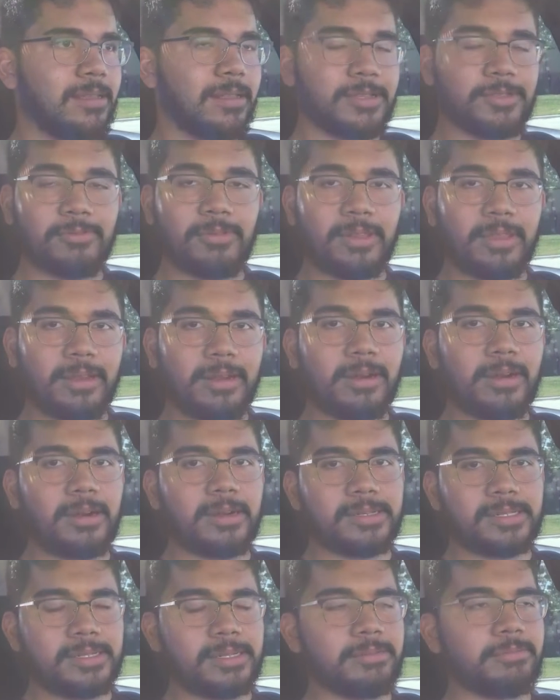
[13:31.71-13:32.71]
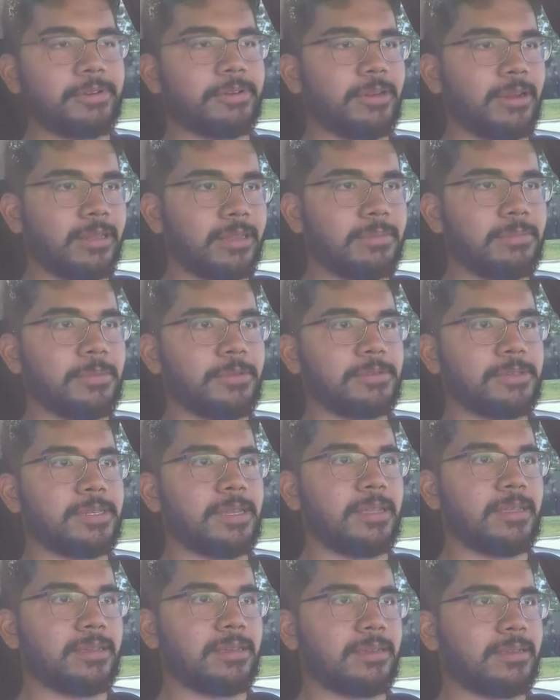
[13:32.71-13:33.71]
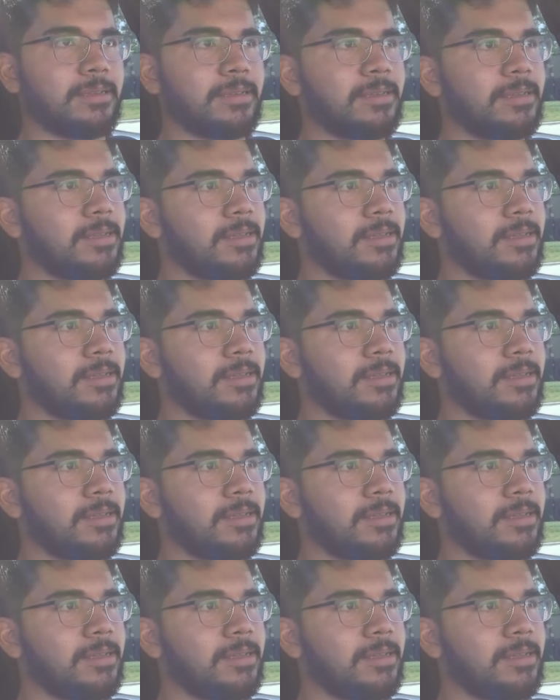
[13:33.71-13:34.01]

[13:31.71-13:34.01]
that's one of the cars he regretted the most selling.